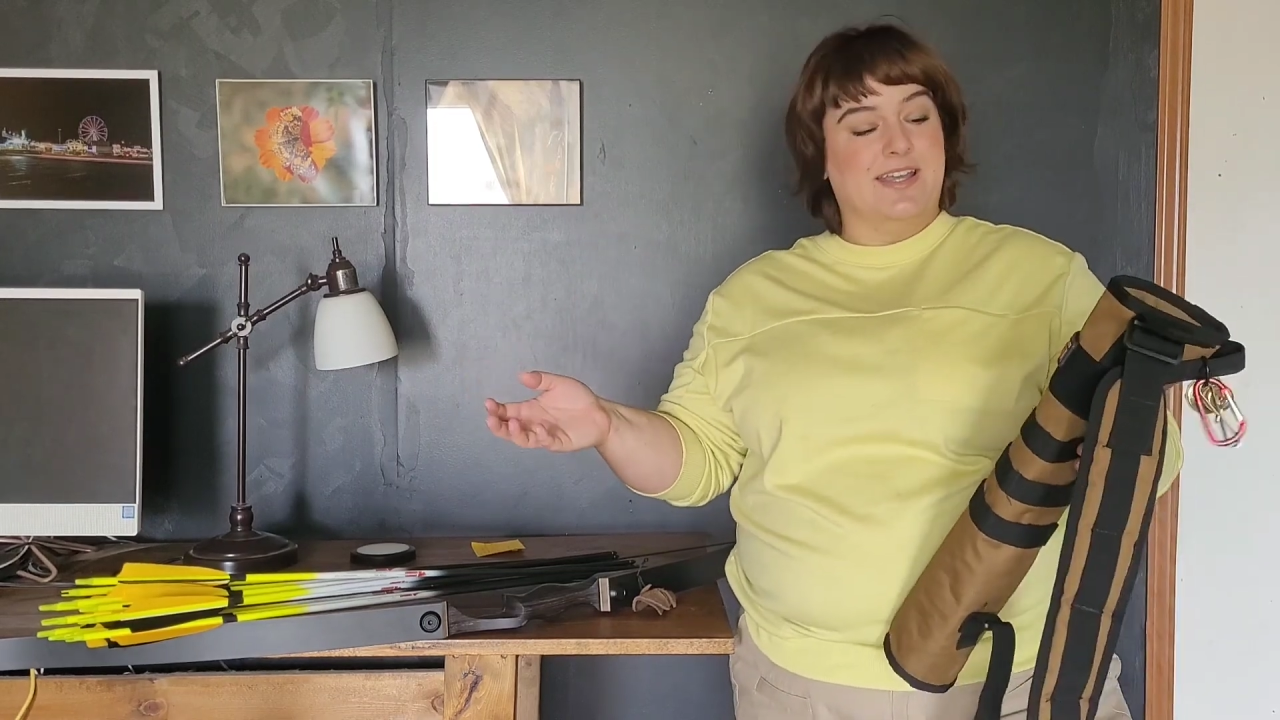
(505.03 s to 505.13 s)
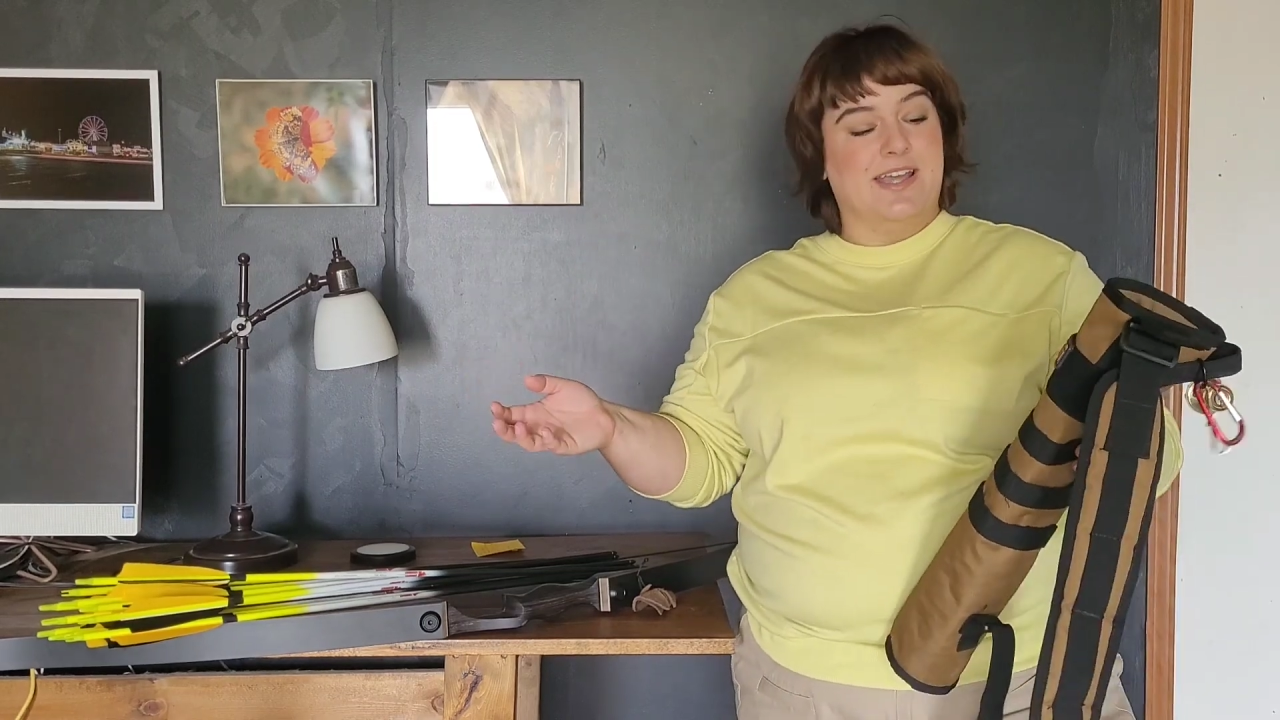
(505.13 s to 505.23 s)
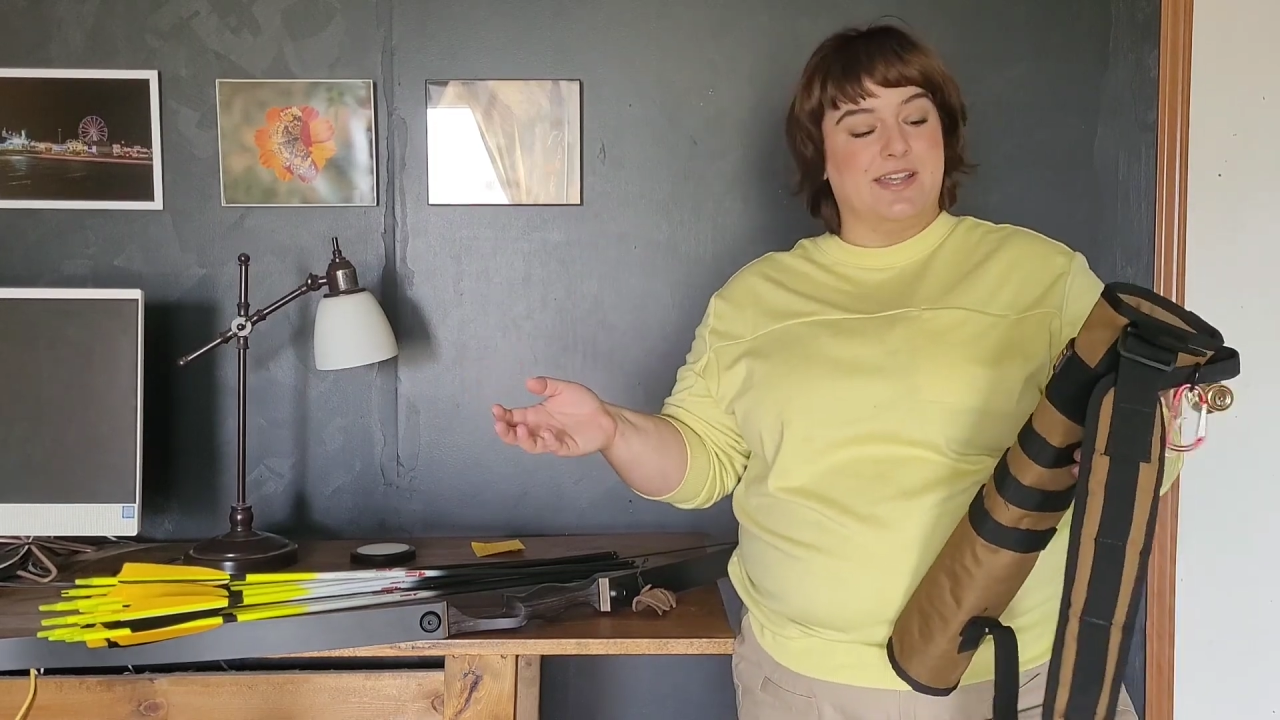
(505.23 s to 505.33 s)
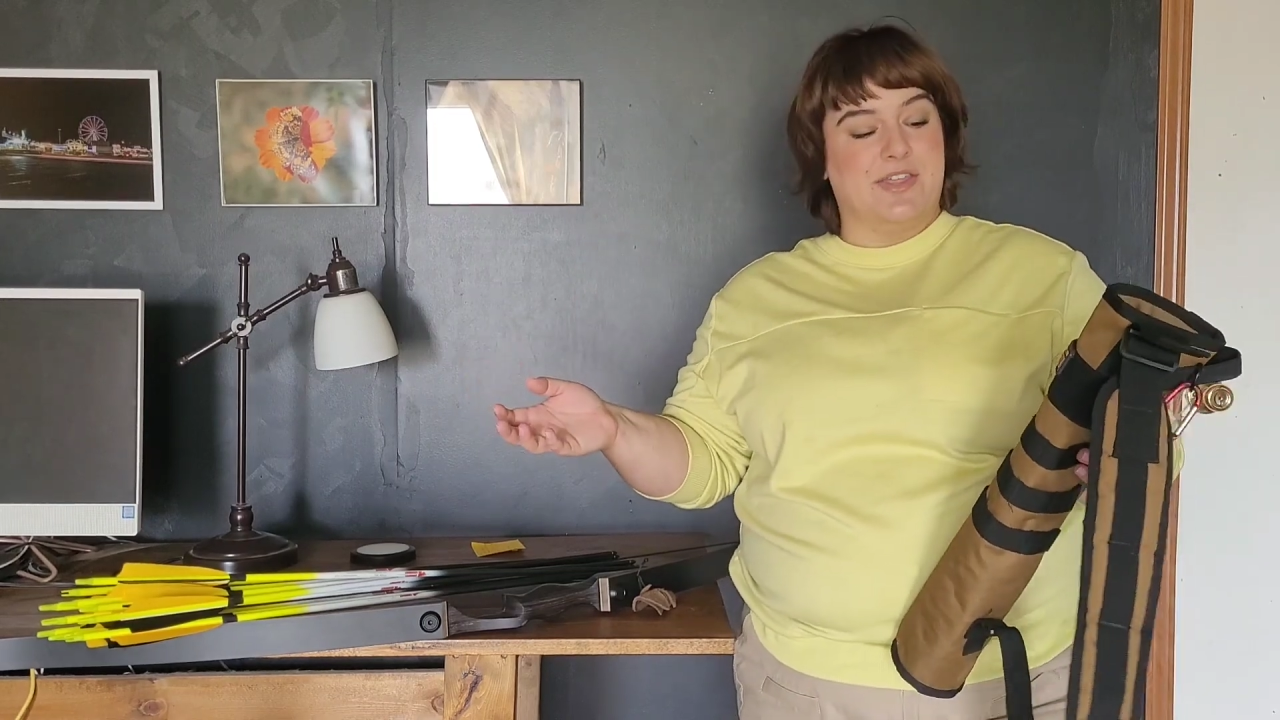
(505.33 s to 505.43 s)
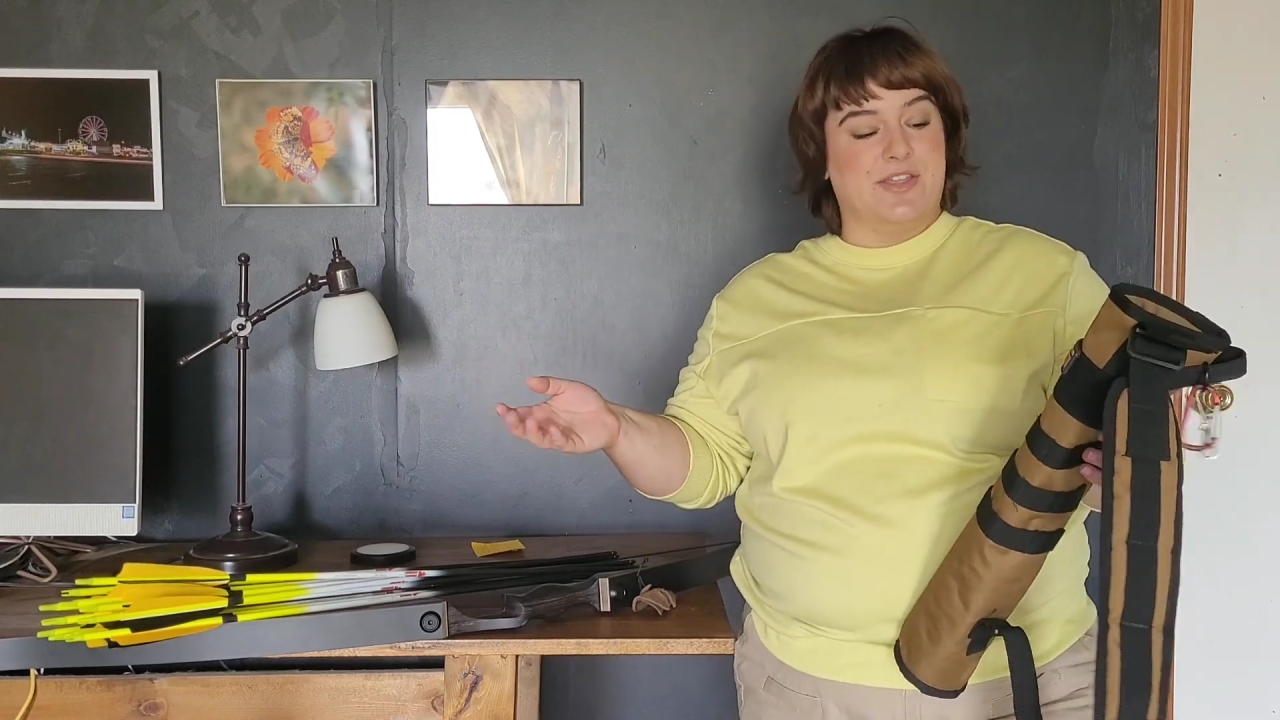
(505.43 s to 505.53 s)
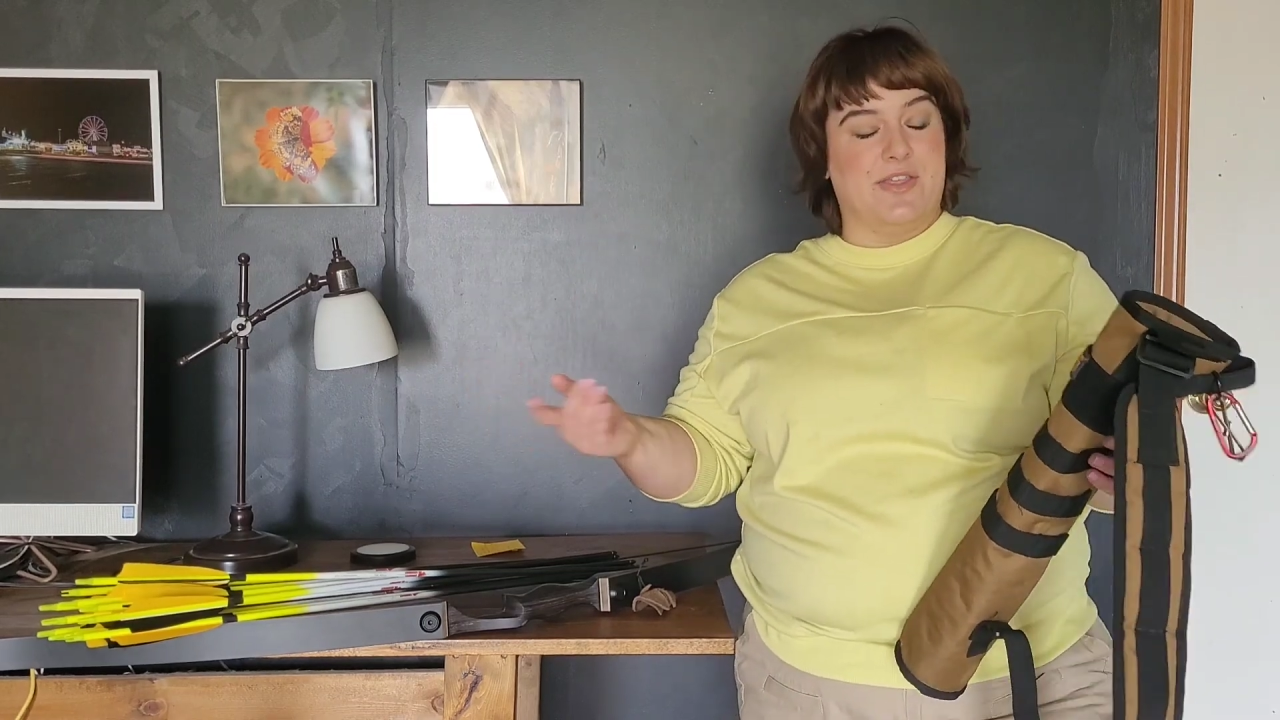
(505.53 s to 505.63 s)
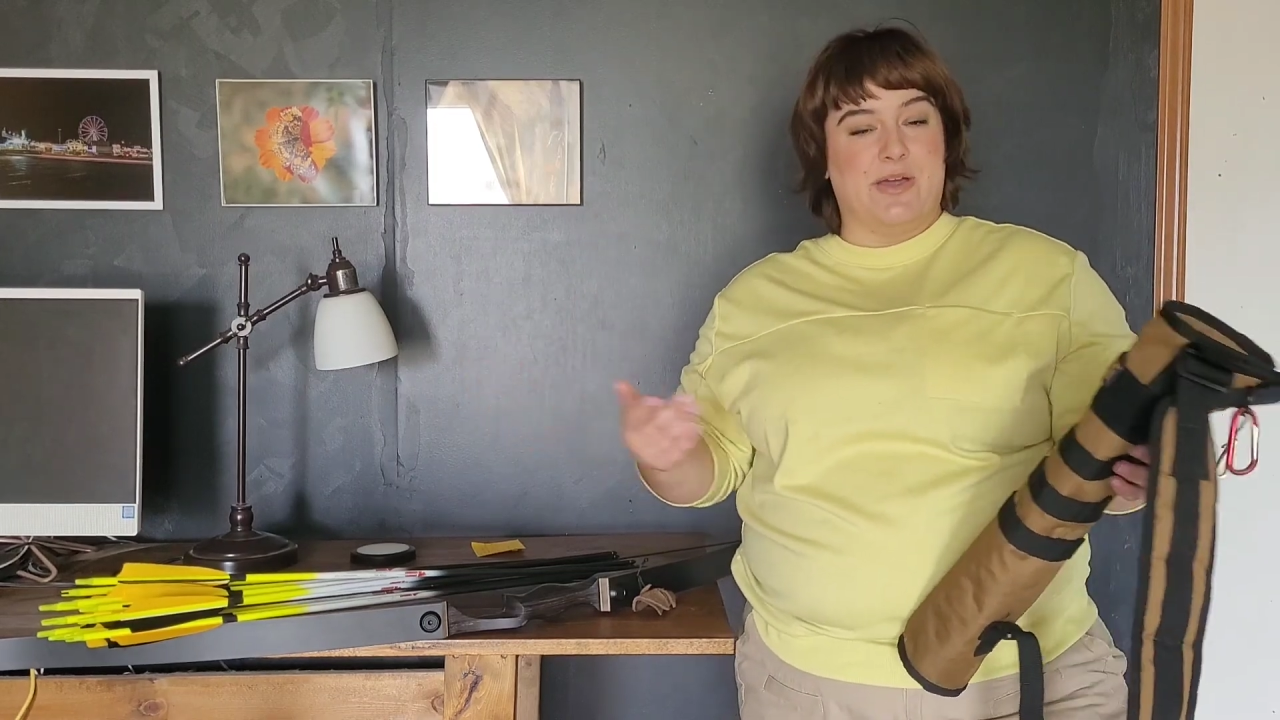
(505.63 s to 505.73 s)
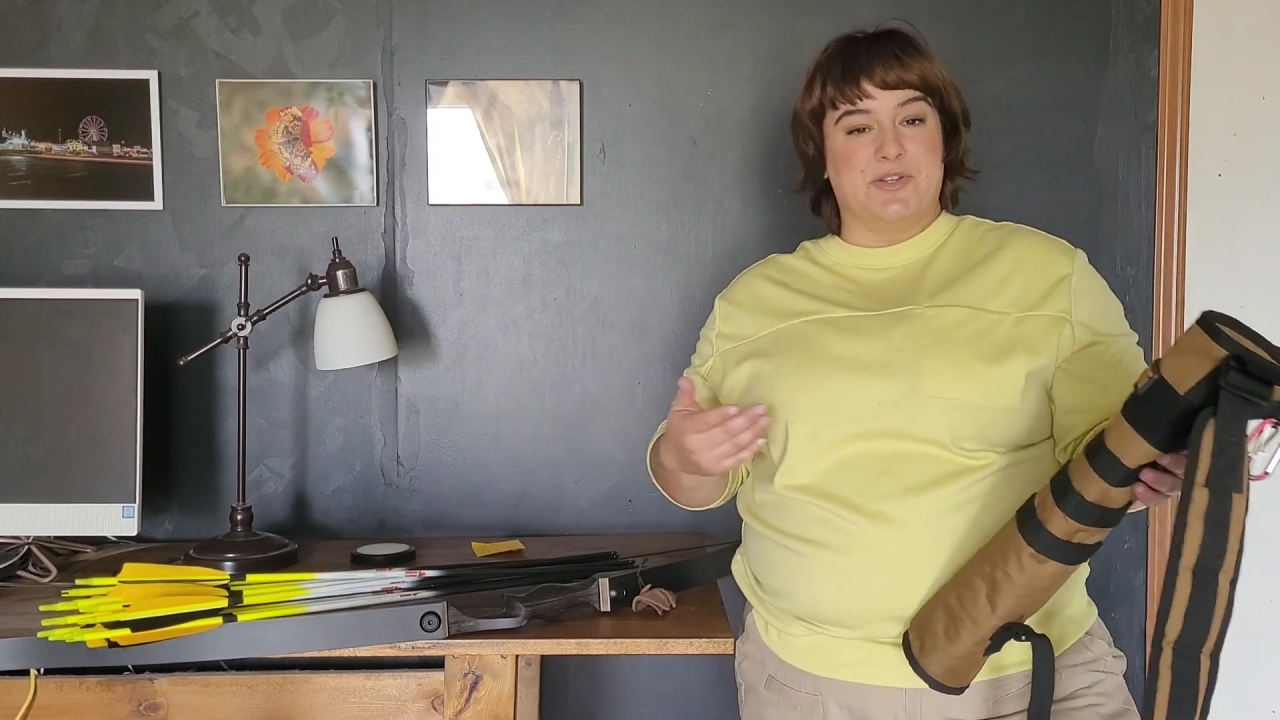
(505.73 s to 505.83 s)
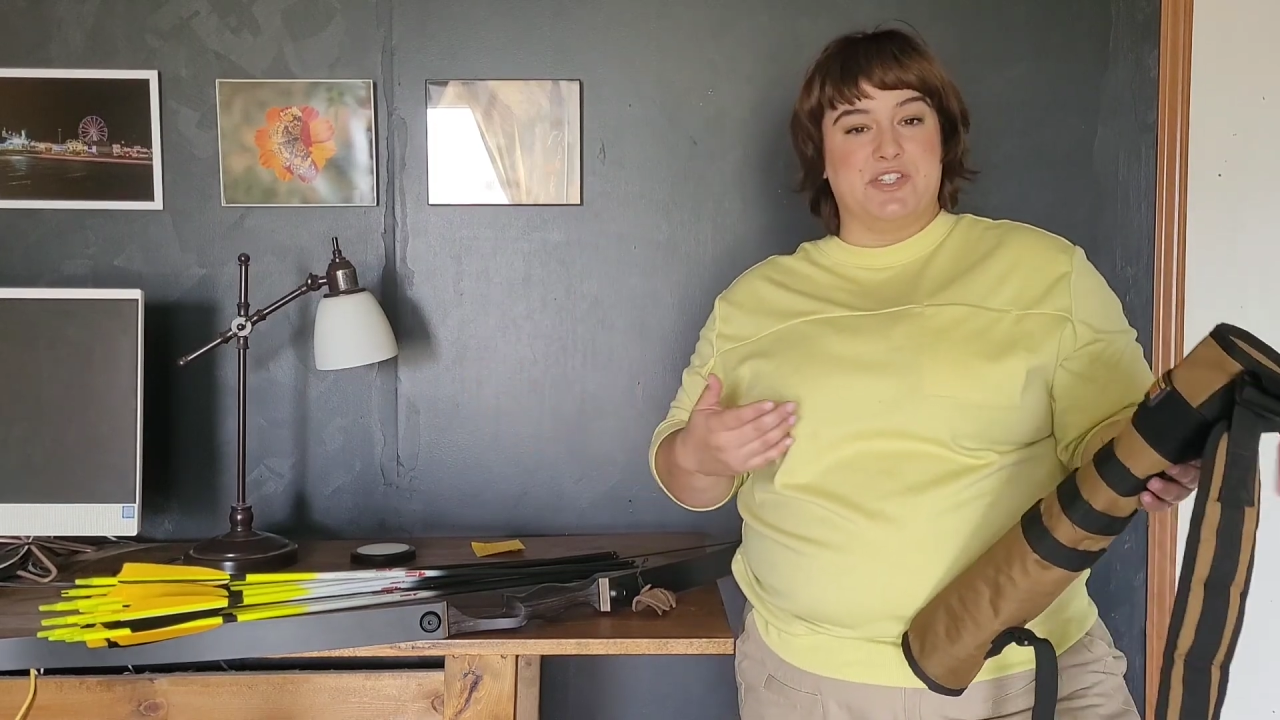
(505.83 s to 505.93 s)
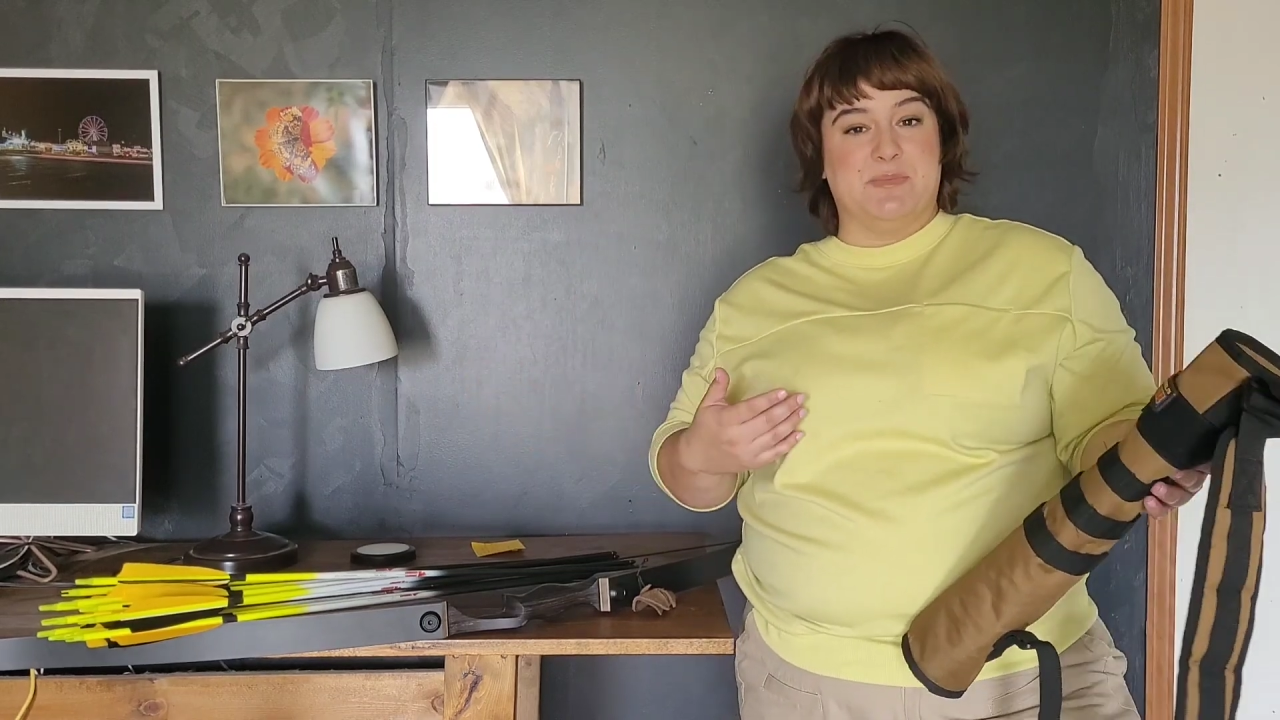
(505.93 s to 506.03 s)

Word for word: and I think that would just